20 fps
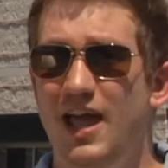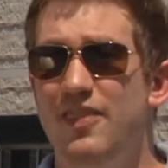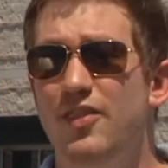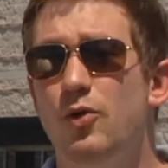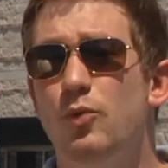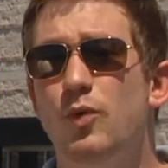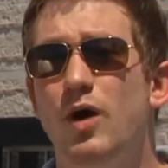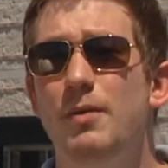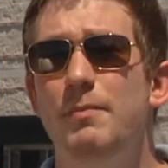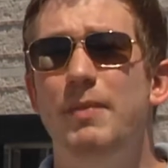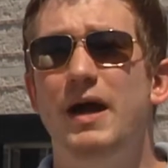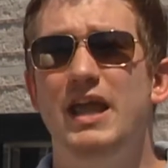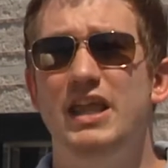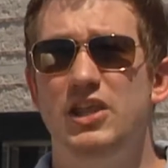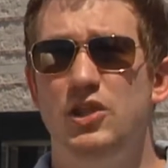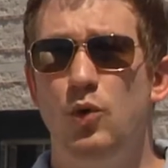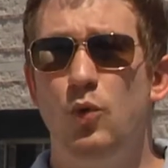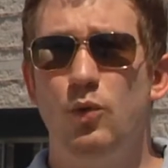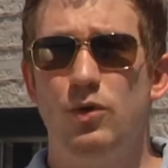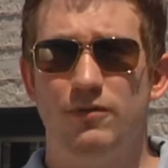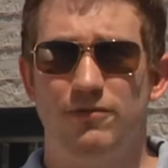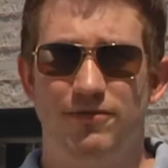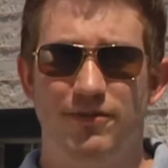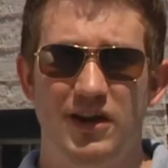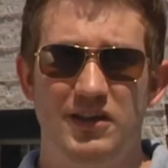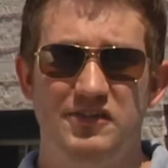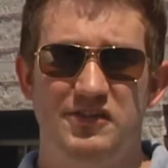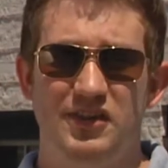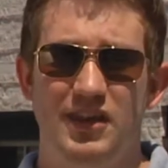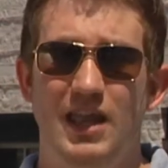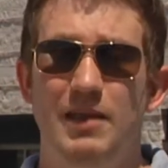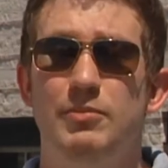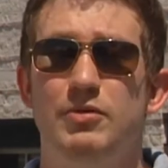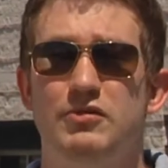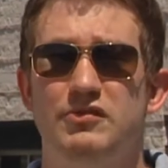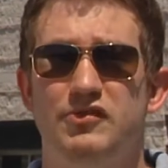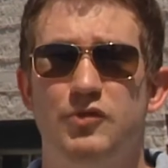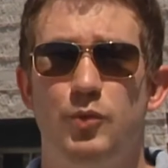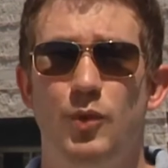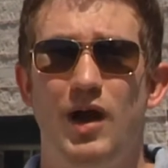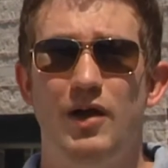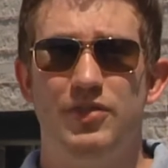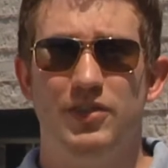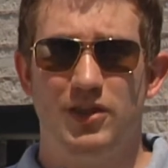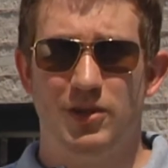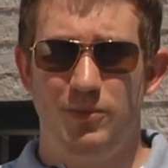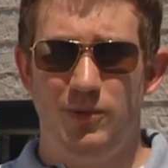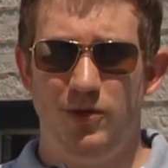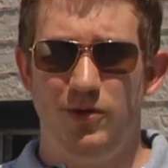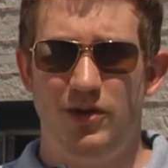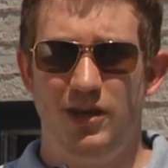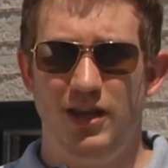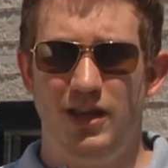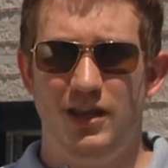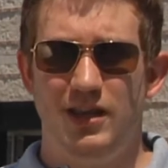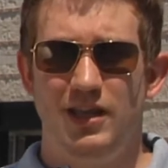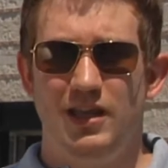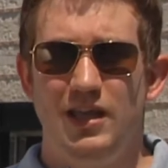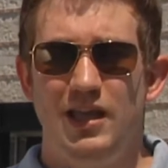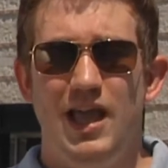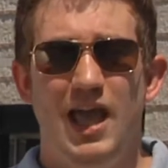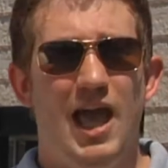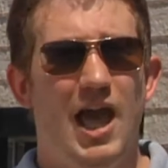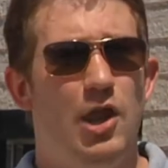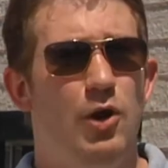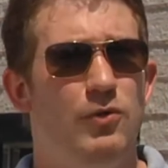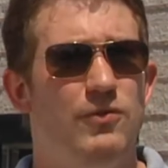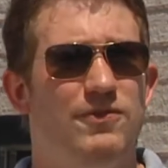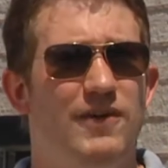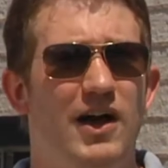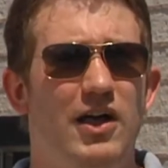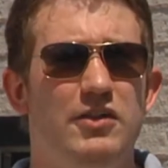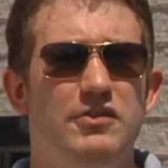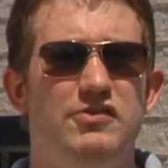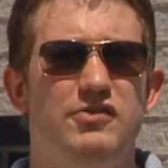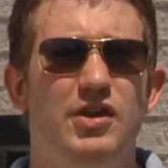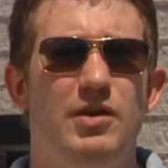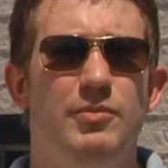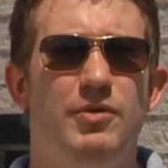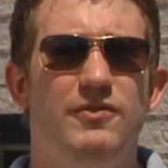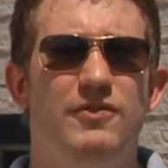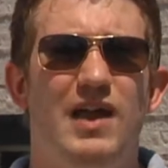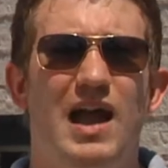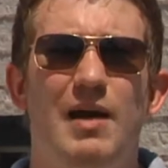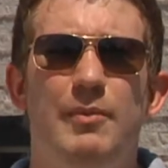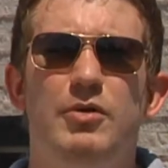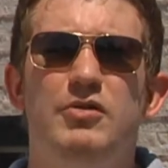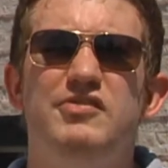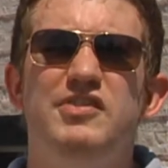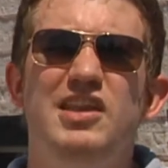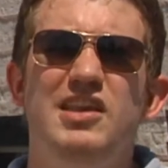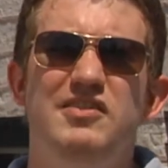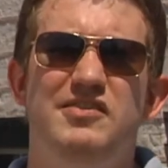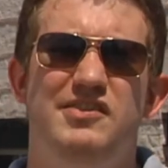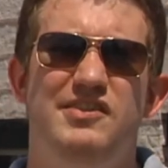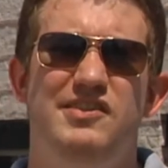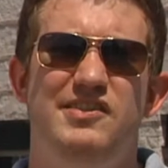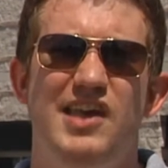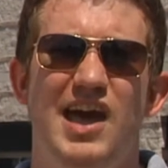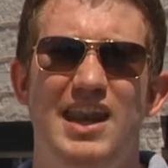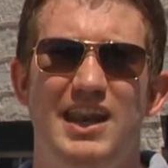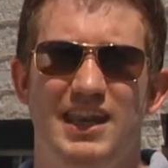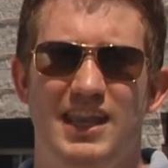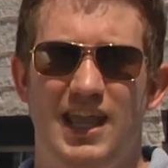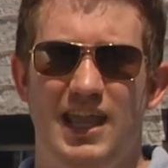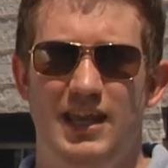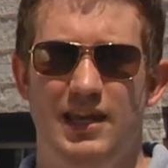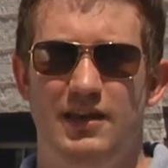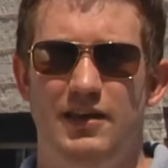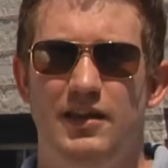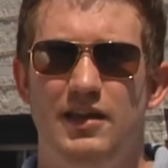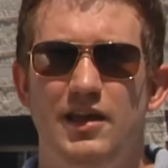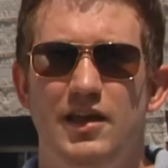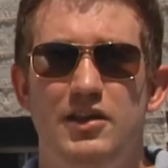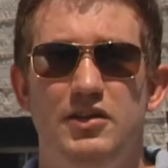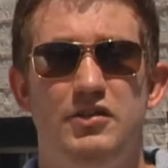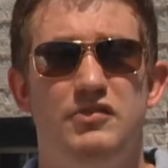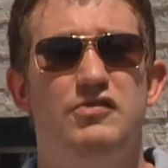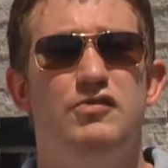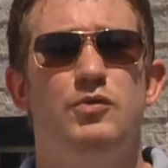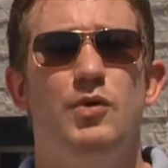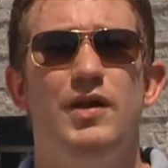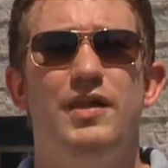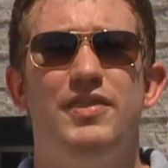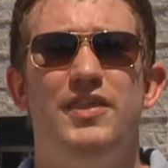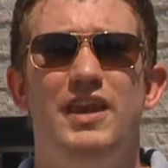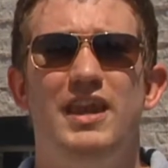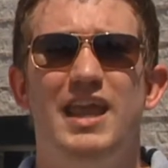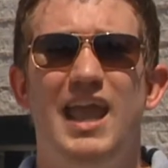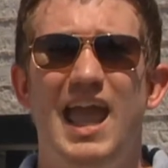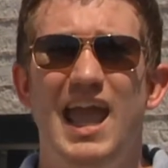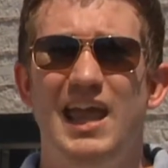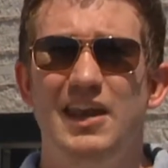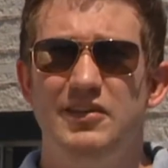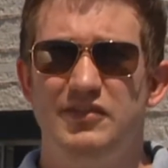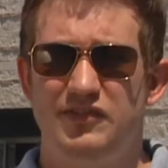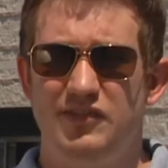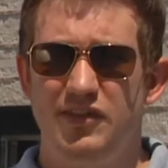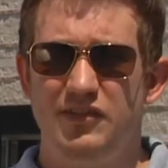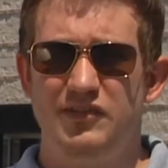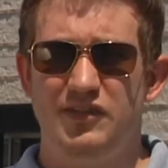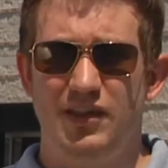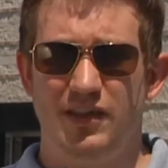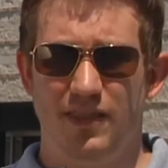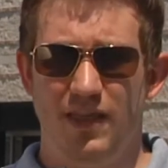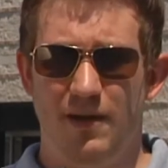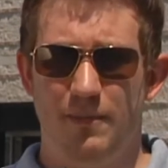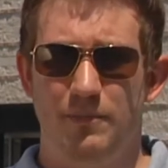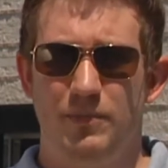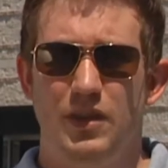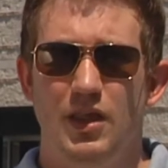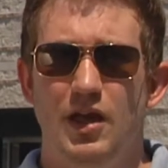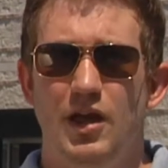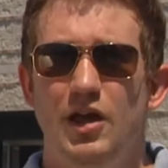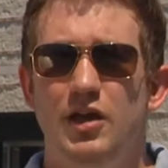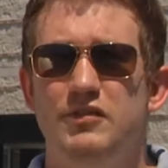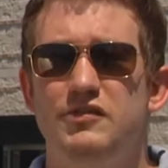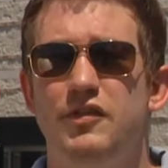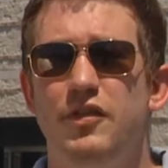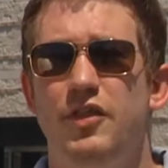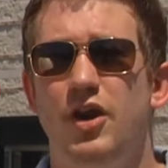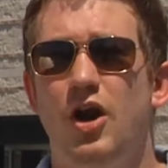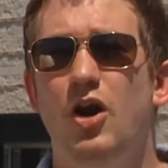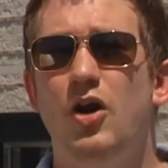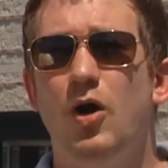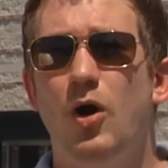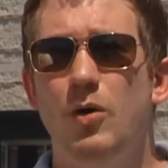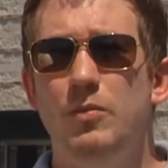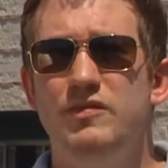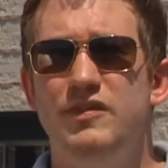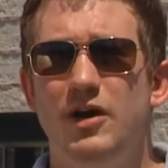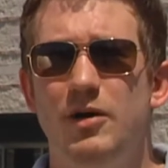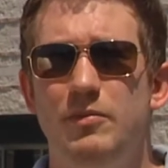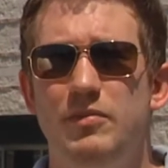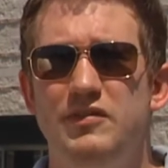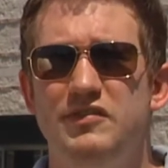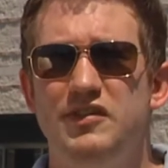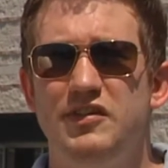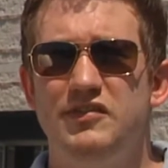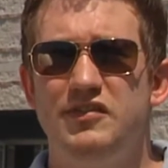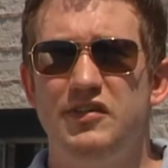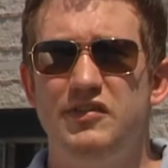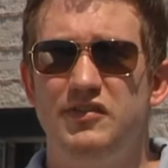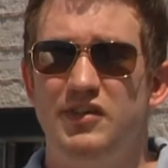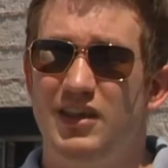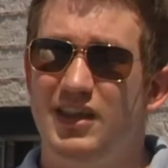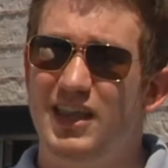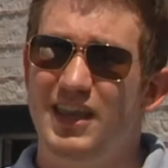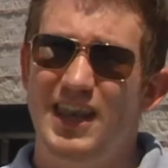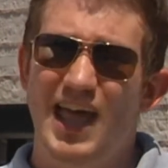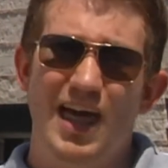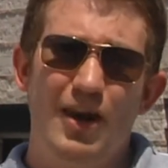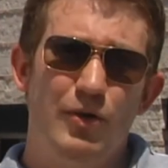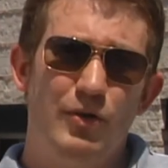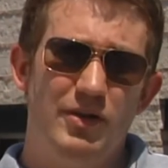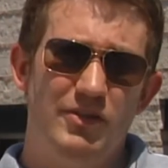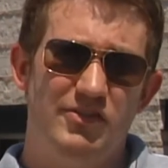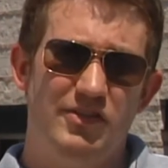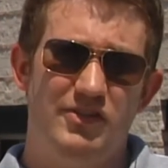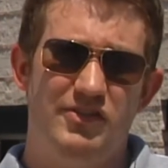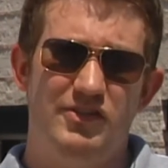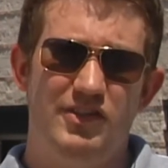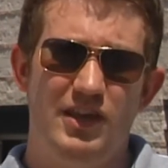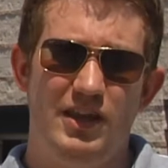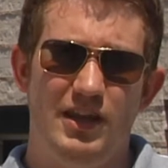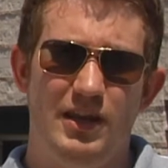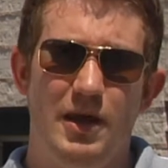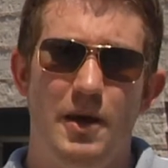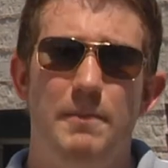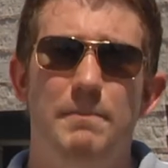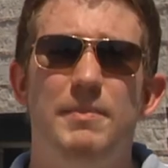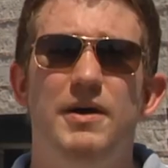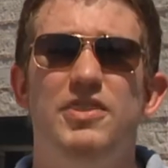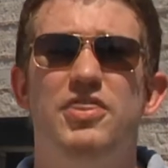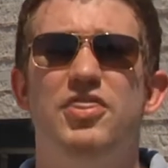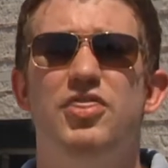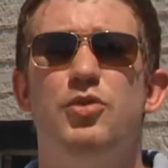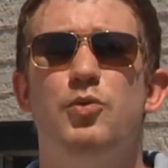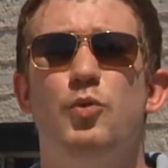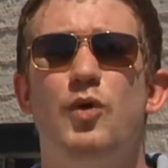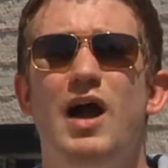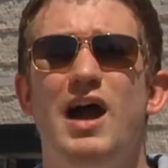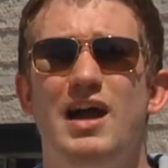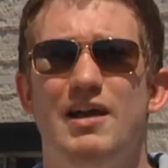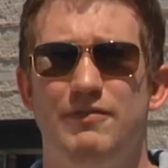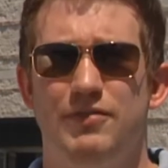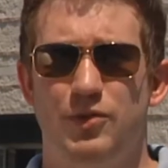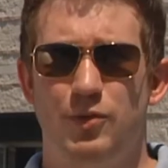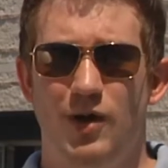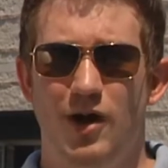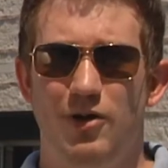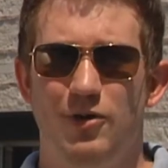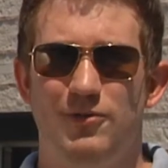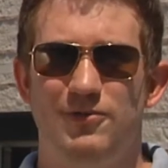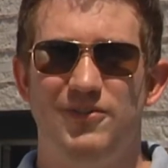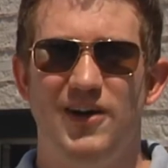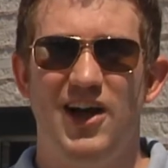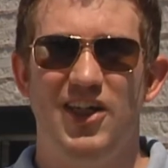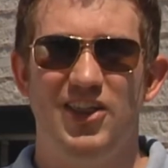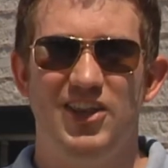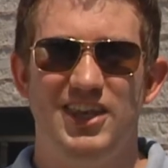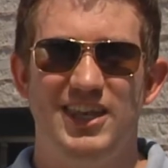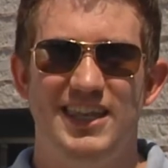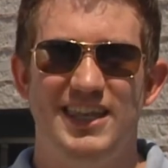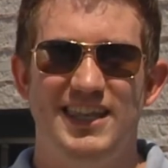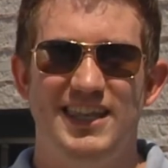and they're run by your friends and neighbors throughout the community. And O'Fallon's Chamber of Commerce is dedicated to strengthening and assisting them so that our hometown businesses can not only succeed, but thrive throughout O'Fallon.